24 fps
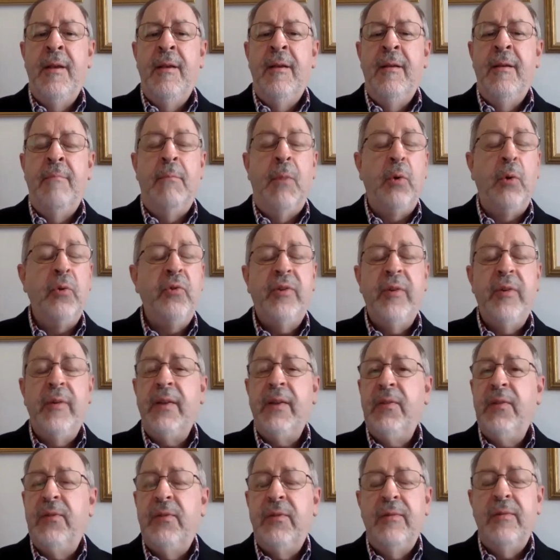Most of
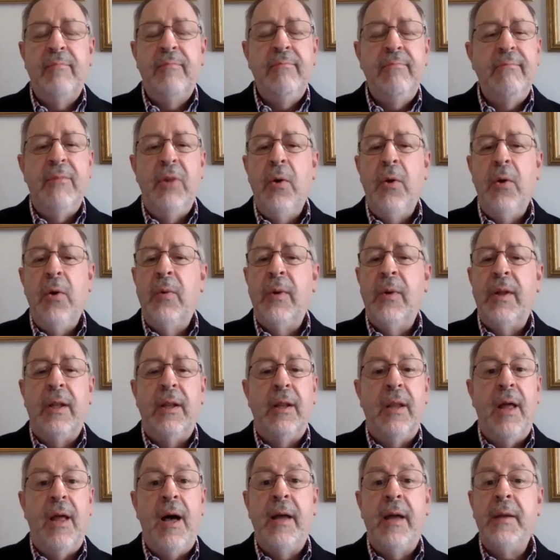us know a
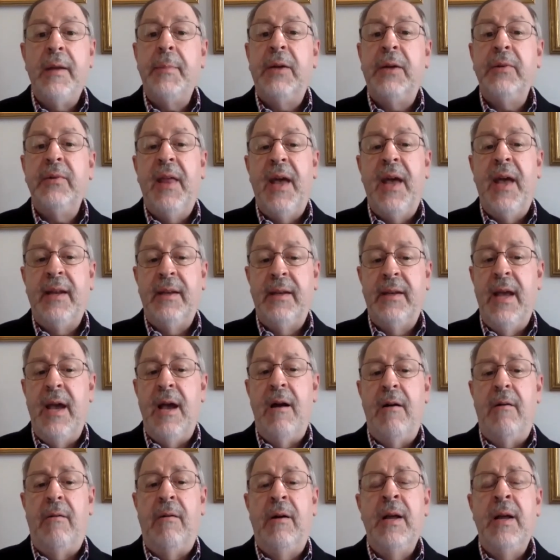lot about that
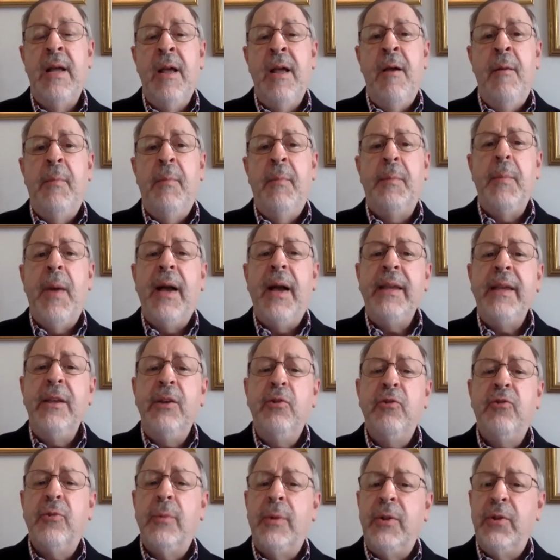now, but my
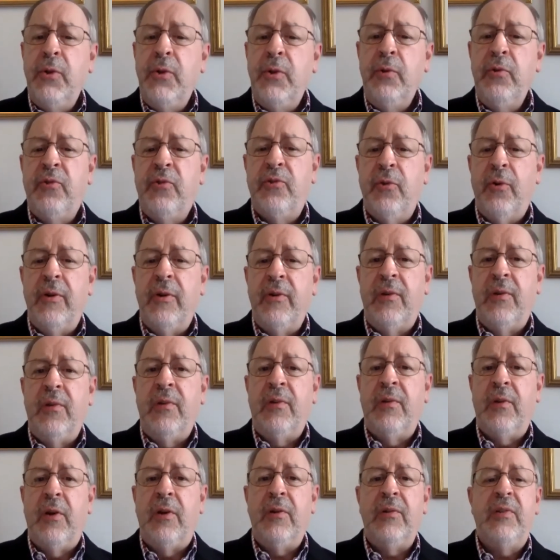usual news
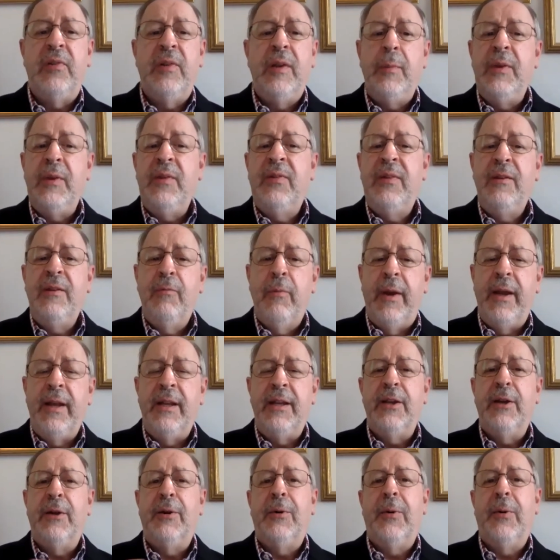sources are CBC
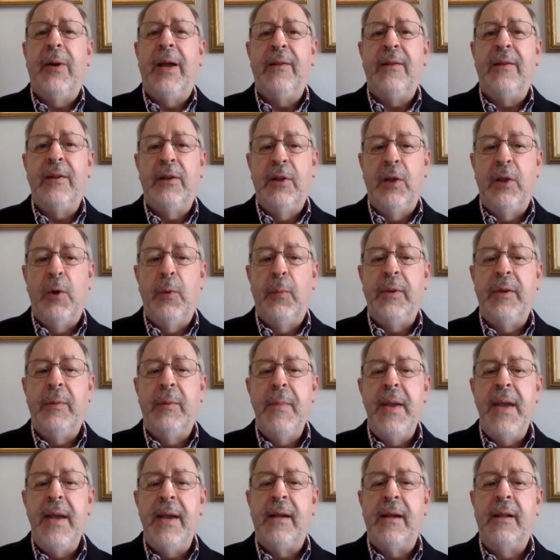Radio and the Globe and
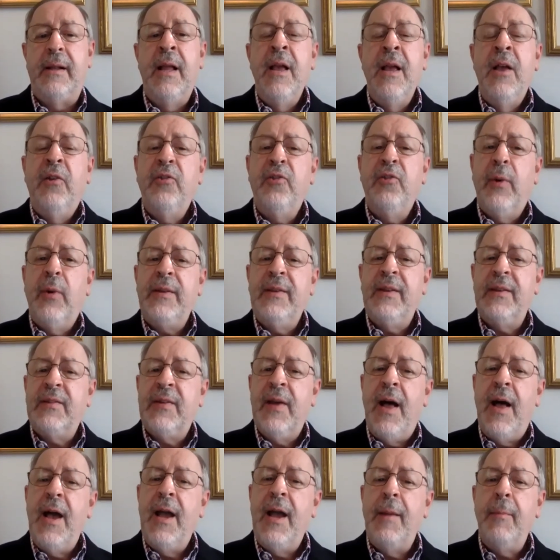Mail. So at the
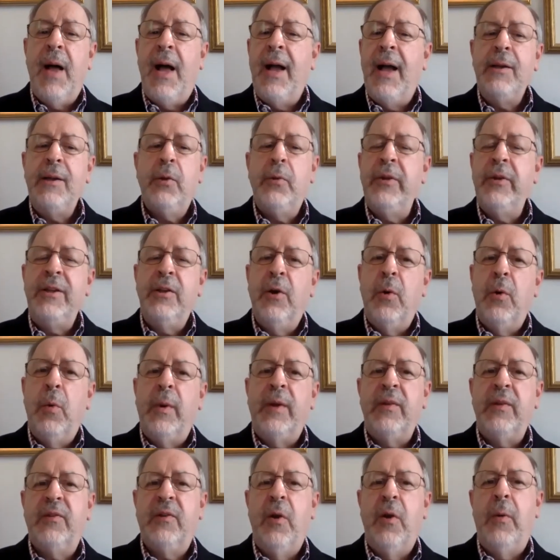time, I only know
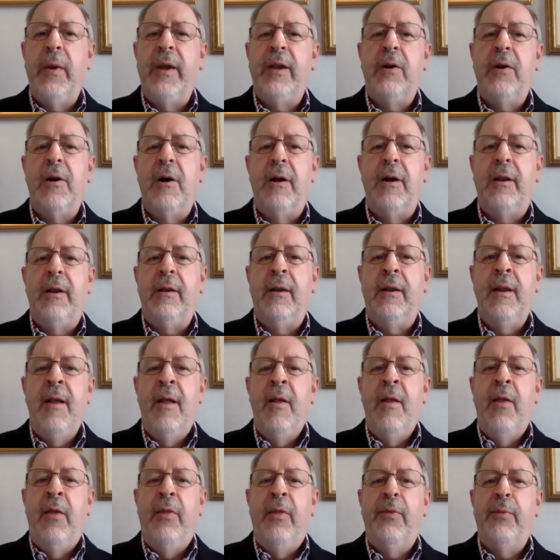what's going on
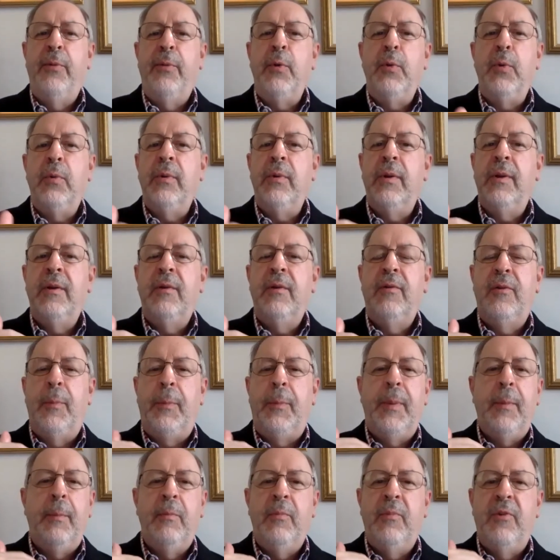through
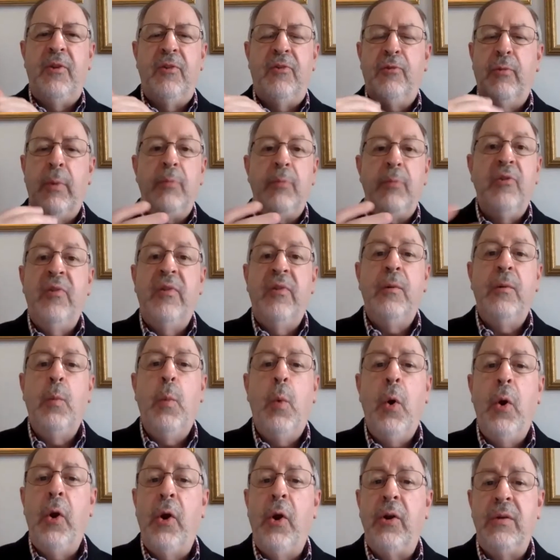descriptions in
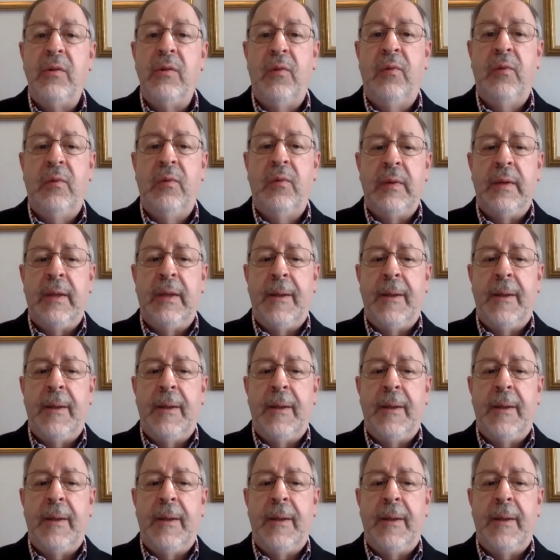words.